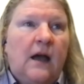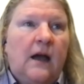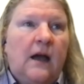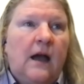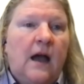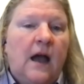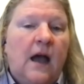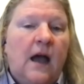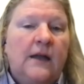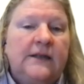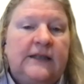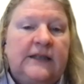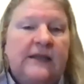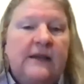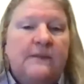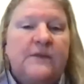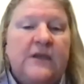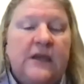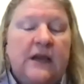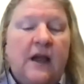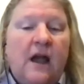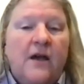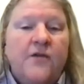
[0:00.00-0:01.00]
on
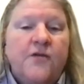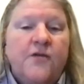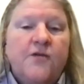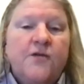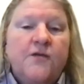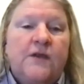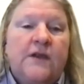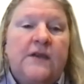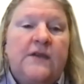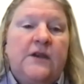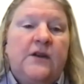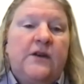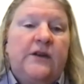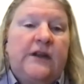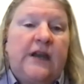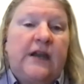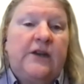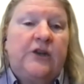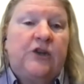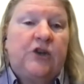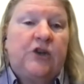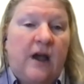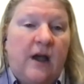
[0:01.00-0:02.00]
something other than their
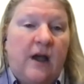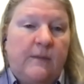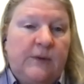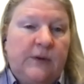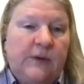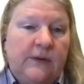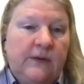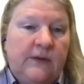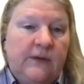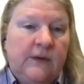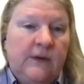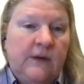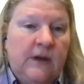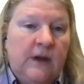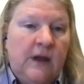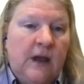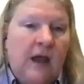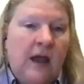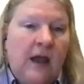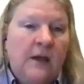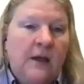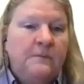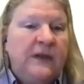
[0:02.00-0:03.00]
day job,
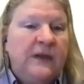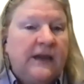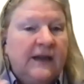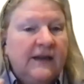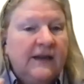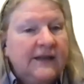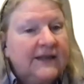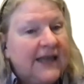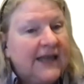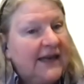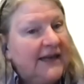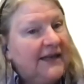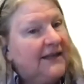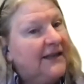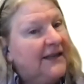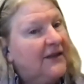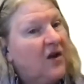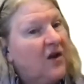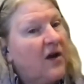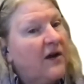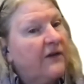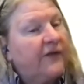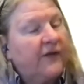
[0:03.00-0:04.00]
because that is
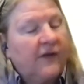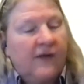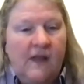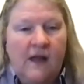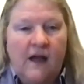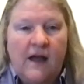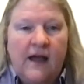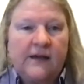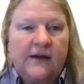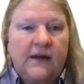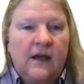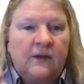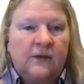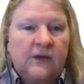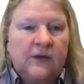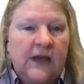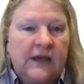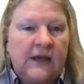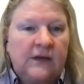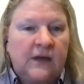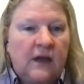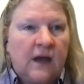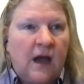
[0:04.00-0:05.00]
an awful lot
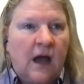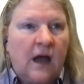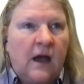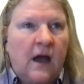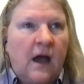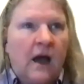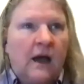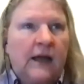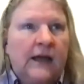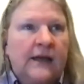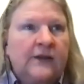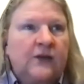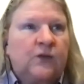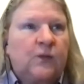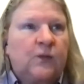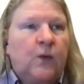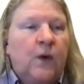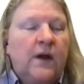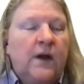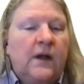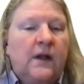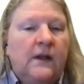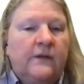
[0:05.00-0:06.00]
as
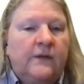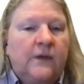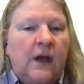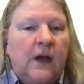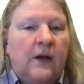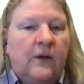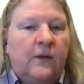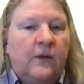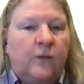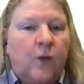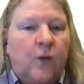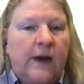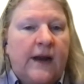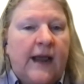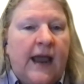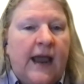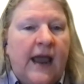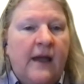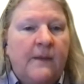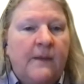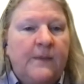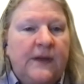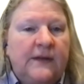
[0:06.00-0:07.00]
well of what
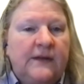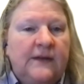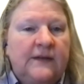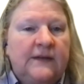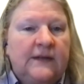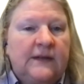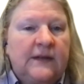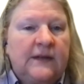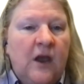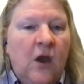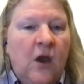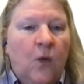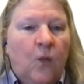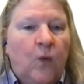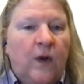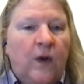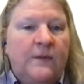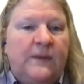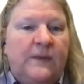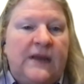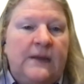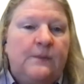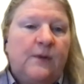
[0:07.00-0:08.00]
happens
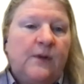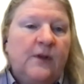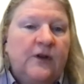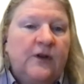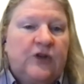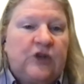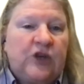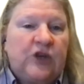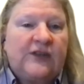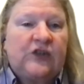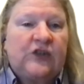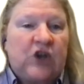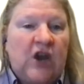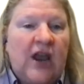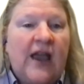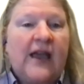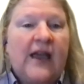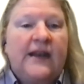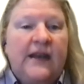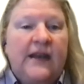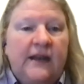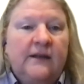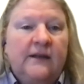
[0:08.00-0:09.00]
when people are just
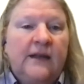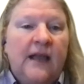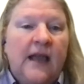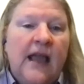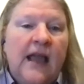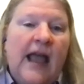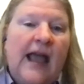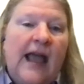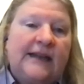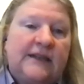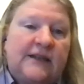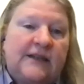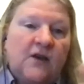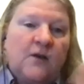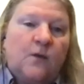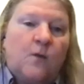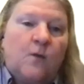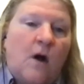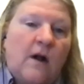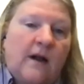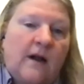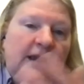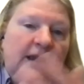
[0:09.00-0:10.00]
chatting as they're
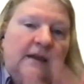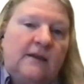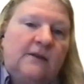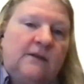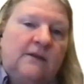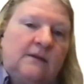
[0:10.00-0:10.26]
walking